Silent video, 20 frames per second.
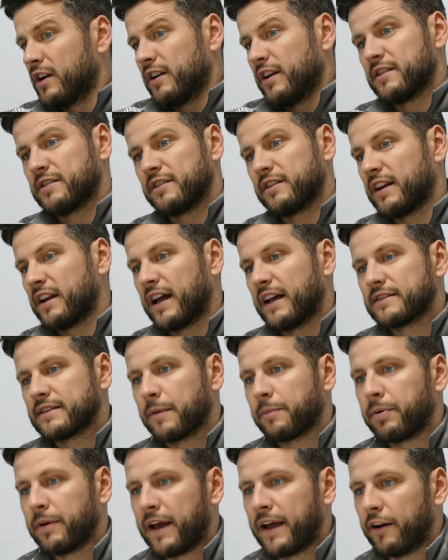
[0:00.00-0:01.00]
this is the lads
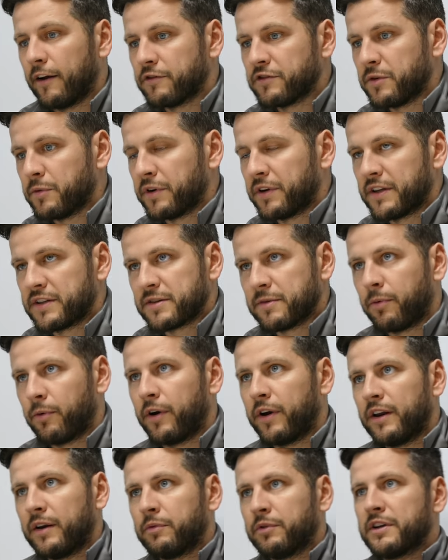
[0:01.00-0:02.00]
that played obviously were
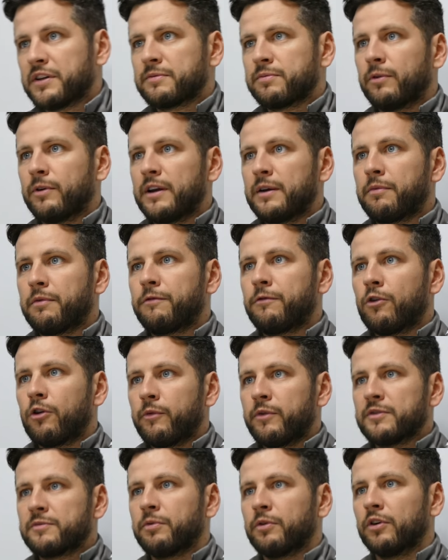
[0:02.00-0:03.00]
disappointed, were disappointed in the
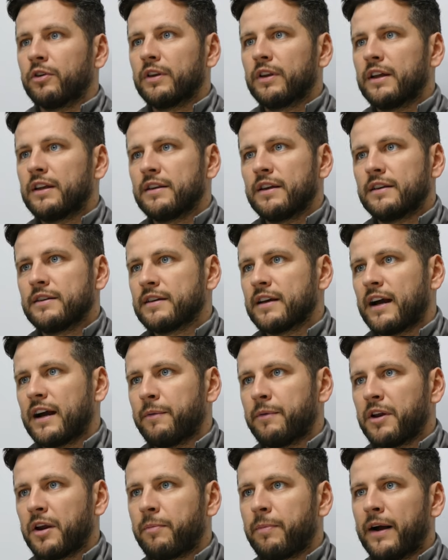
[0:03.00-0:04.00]
performance, but it, it's hard
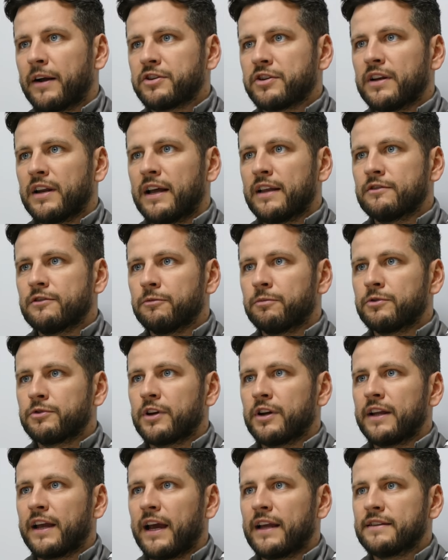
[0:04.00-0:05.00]
when you're patching lads up and
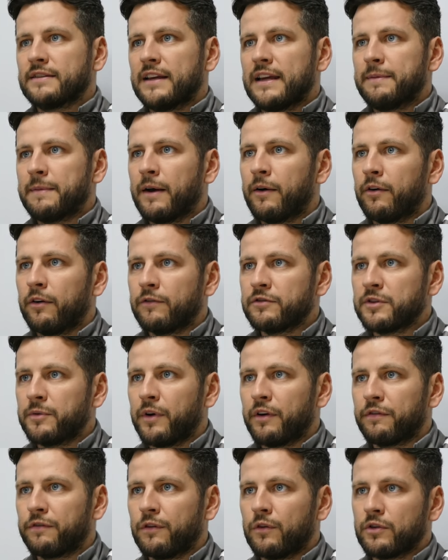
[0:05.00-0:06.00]
trying to get a team out. Obviously,
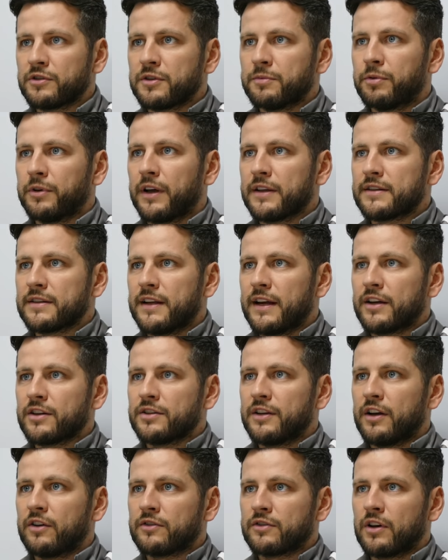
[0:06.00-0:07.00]
we were forced to put that
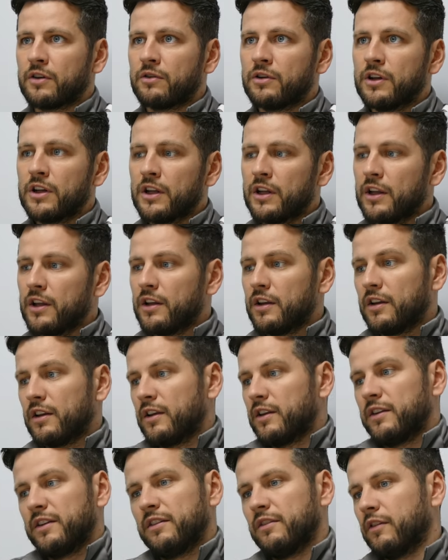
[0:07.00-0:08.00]
selection out, so
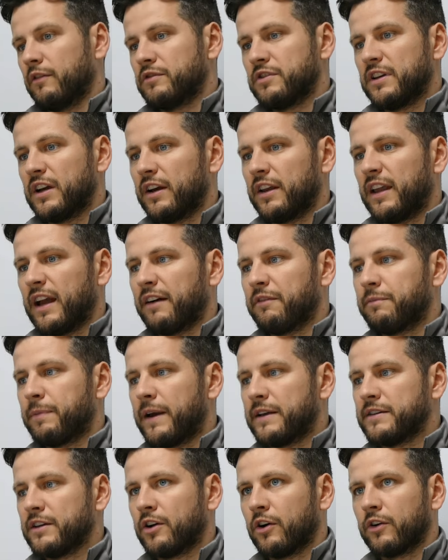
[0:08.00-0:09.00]
obviously, yeah, yeah
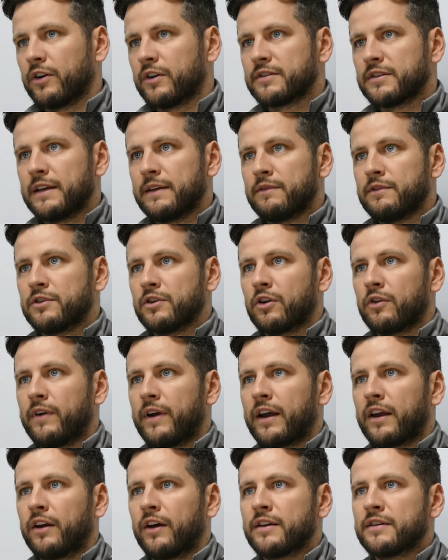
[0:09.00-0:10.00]
basically Connor Stevens, you want to
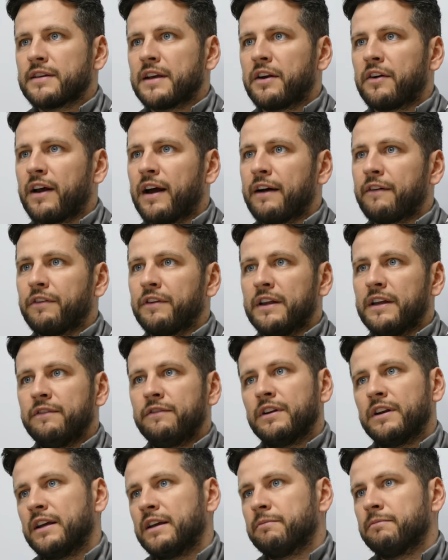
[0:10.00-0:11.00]
recognise centre half, and
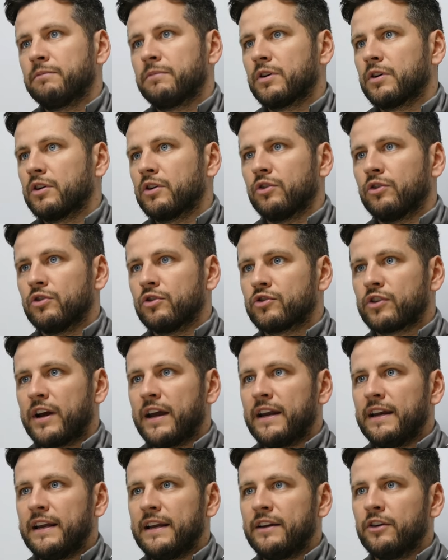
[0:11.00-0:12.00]
even him couldn't
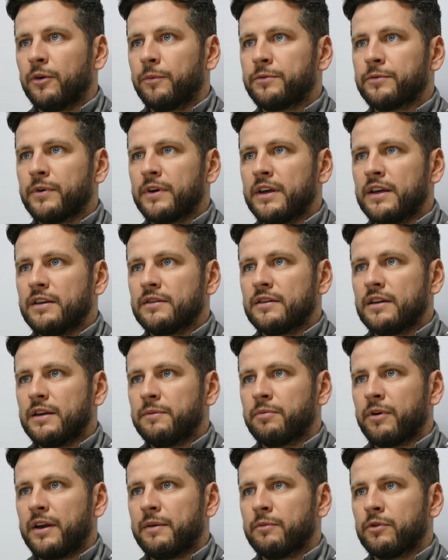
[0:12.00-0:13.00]
train leading up to it. He's, he
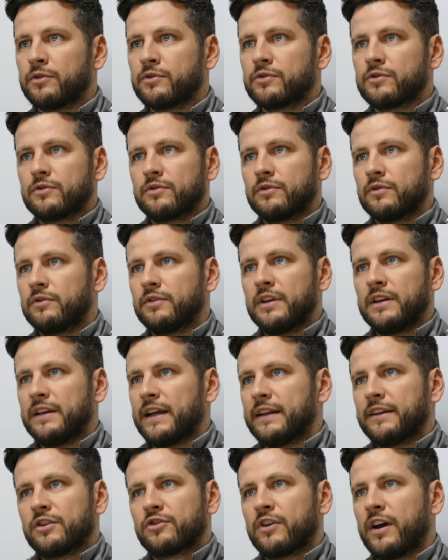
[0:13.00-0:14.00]
pretty much didn't
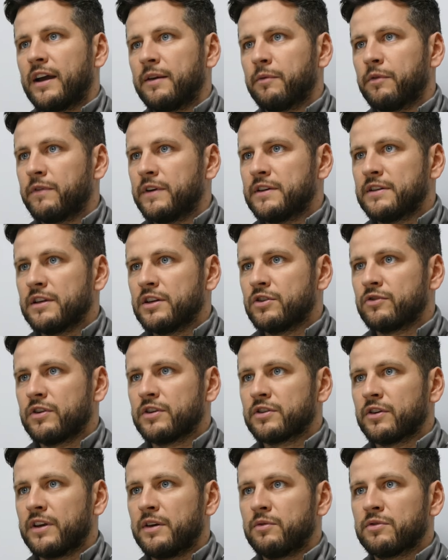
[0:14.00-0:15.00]
get to train with his injury,
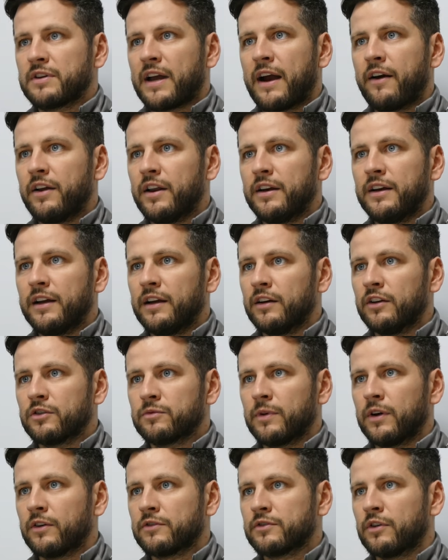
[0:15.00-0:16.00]
so he was carrying a niggle as
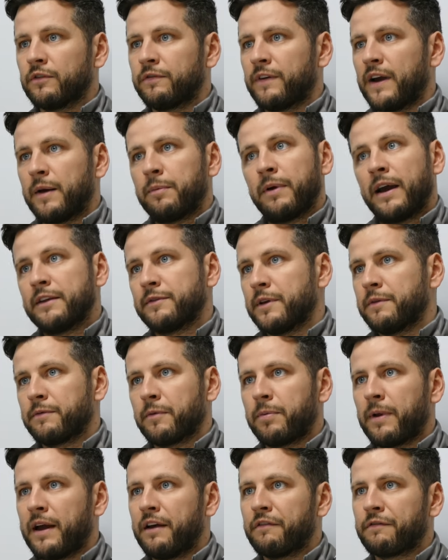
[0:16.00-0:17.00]
well. So fair play to him for
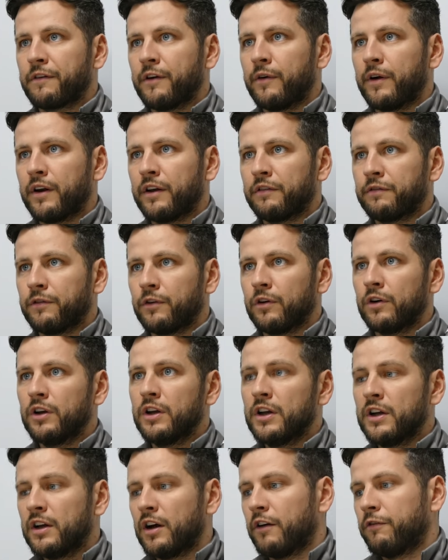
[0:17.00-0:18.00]
playing through it. And I thought,
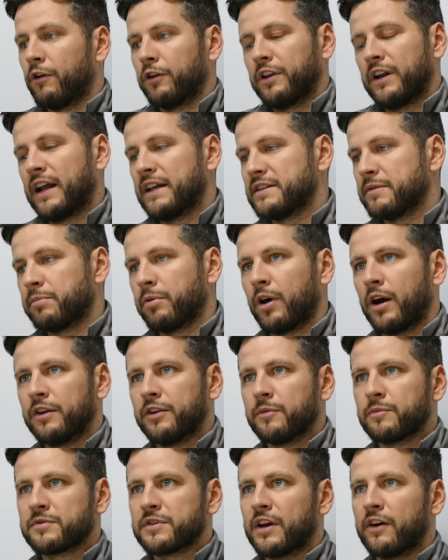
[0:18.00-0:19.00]
I thought the lads applied
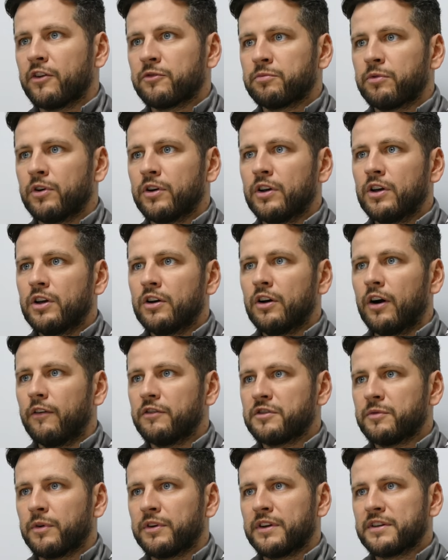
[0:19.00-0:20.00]
themselves, but
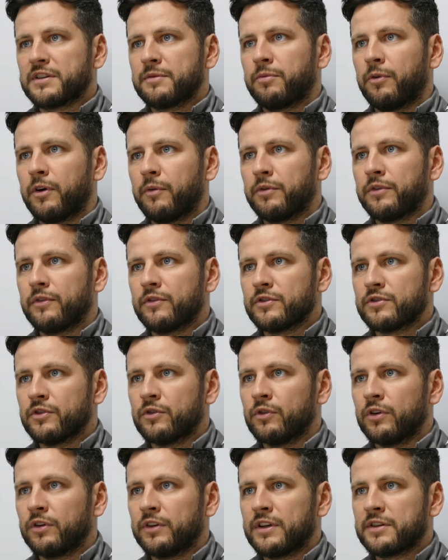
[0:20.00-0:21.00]
obviously we're disappointed with the
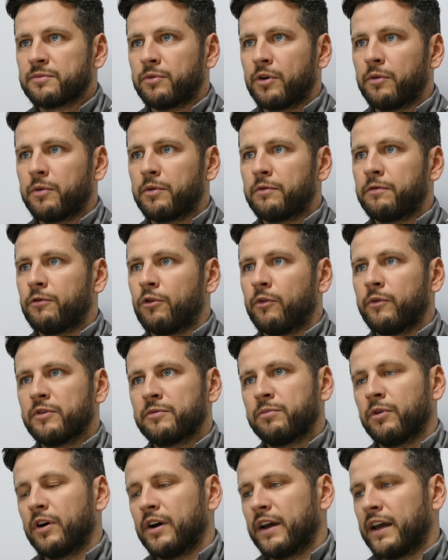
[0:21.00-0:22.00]
result and disappointed with the performance.
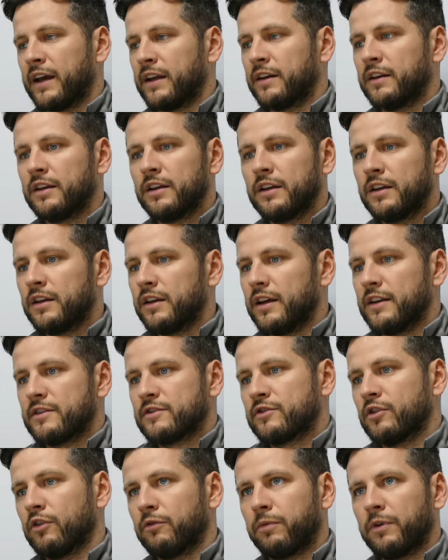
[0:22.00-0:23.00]
But again,
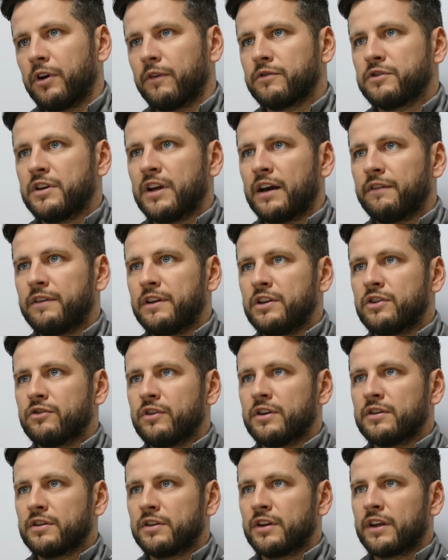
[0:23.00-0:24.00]
it's tough when obviously you have
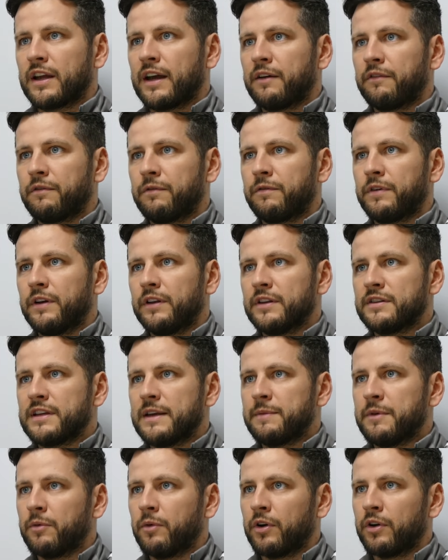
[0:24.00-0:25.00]
injuries and you can't feel the
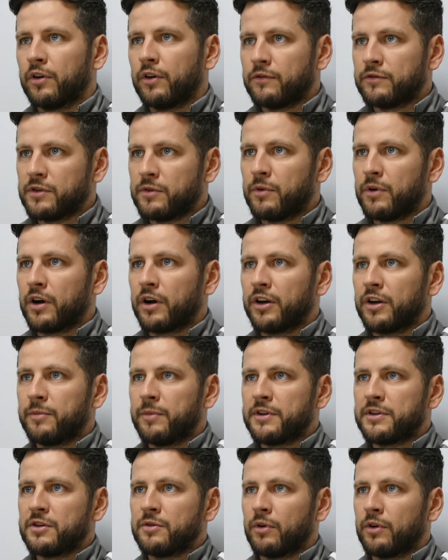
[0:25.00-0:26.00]
team you want, obviously working the
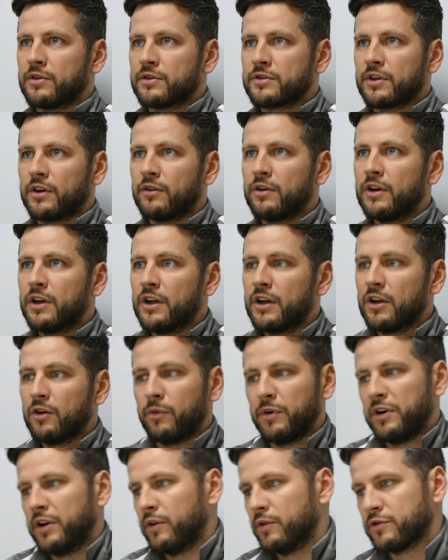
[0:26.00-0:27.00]
bits you want. So
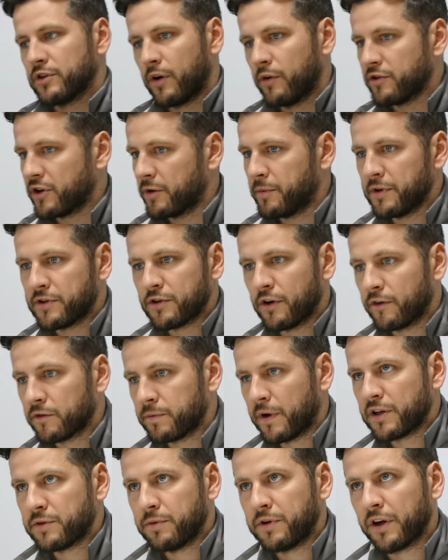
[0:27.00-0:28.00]
we knew it was always going to be tough,
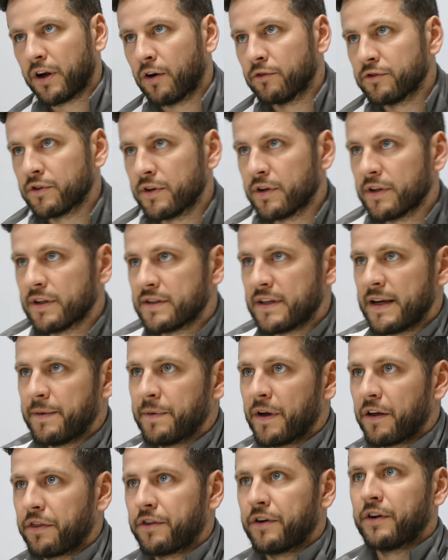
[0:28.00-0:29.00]
especially when you're going to a team
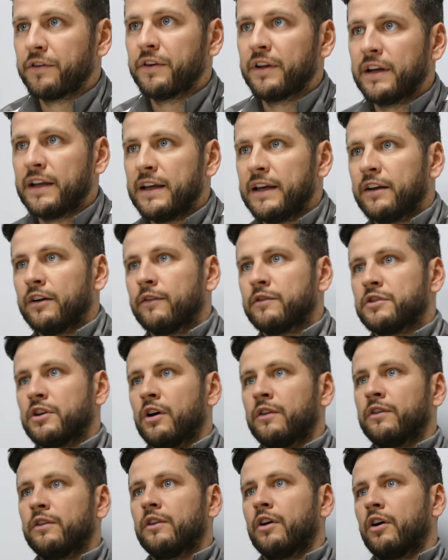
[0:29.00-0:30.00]
that are third in the league and obviously
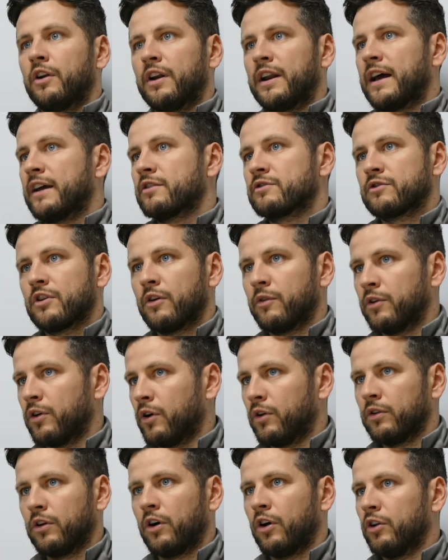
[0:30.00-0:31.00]
on, on Astro and
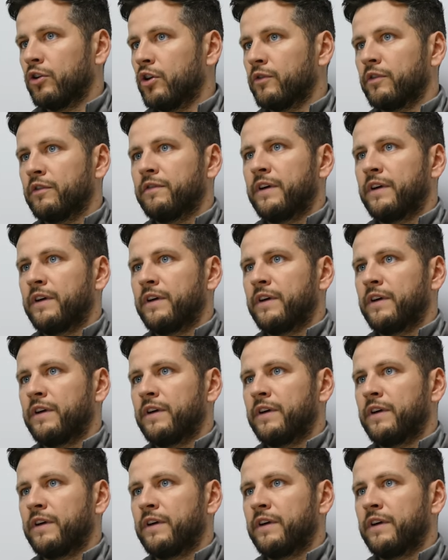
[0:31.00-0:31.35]
all, all the other